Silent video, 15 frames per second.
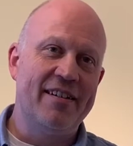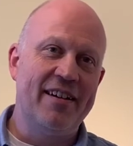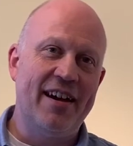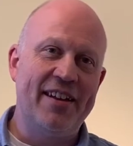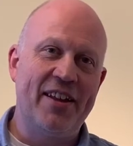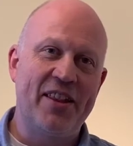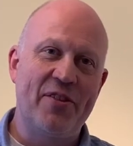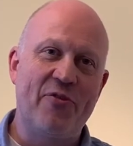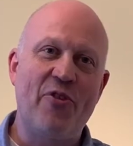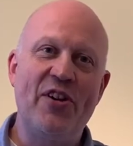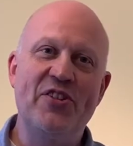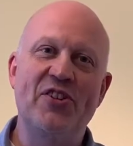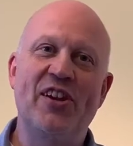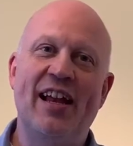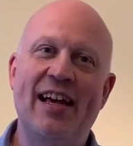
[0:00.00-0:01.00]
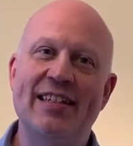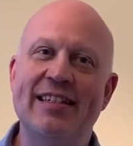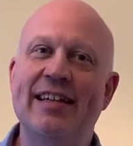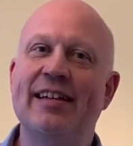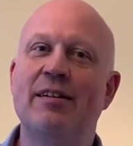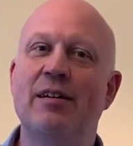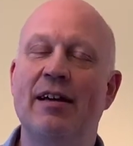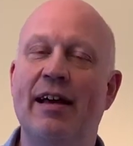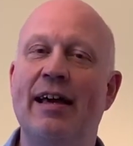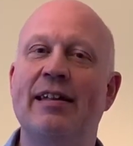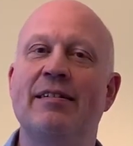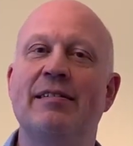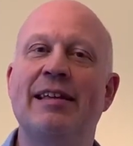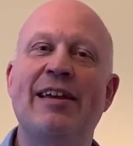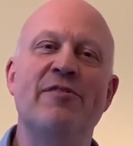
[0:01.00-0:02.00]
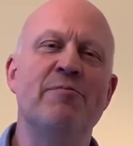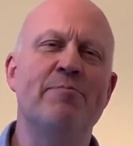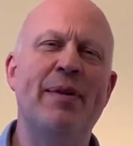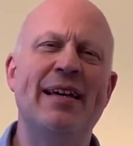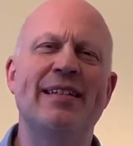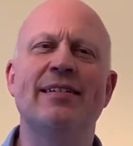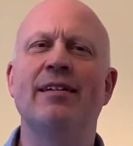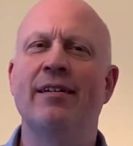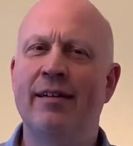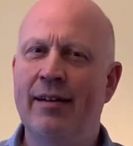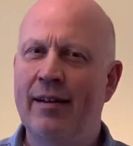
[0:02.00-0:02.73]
another French classic, and even better